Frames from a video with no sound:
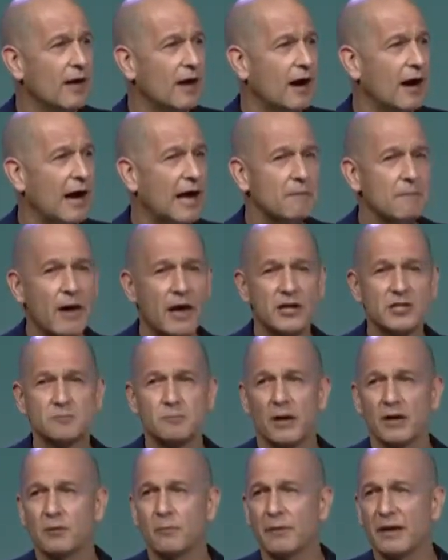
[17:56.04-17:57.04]
I manage
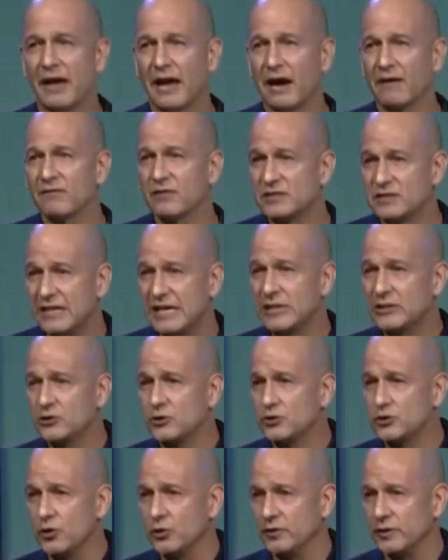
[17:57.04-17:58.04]
money on behalf of the
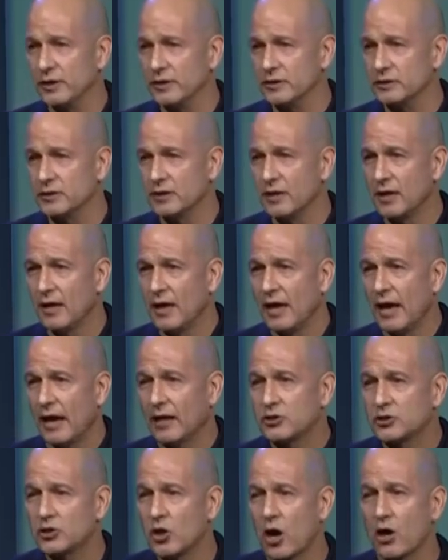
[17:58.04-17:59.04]
teachers' unions, and
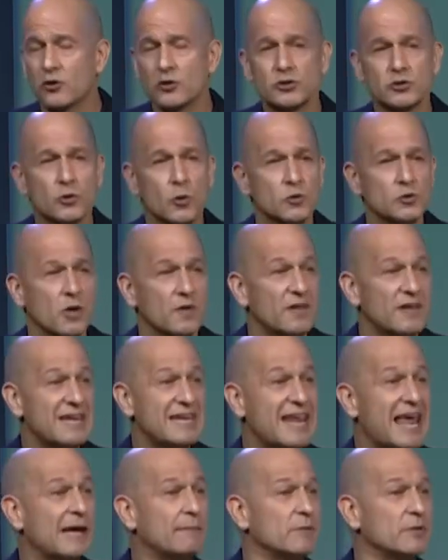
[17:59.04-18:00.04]
charter schools are the
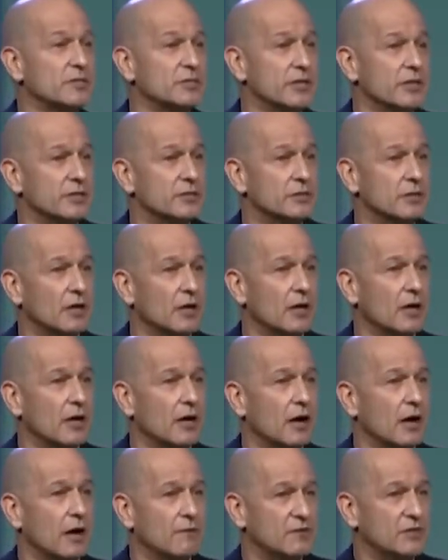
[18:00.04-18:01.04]
nemesis
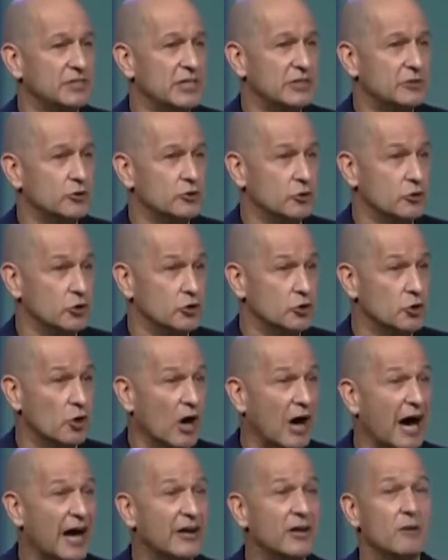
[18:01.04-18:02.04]
of the teachers' unions. You're
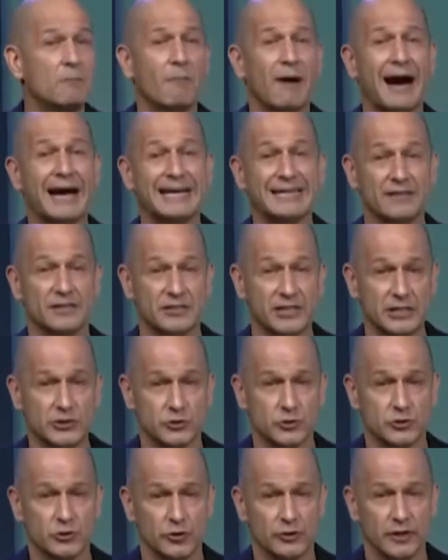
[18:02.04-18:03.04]
undermining the
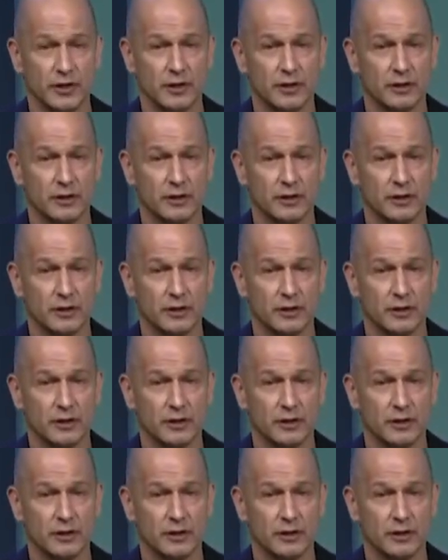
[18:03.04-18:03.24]
teachers' union.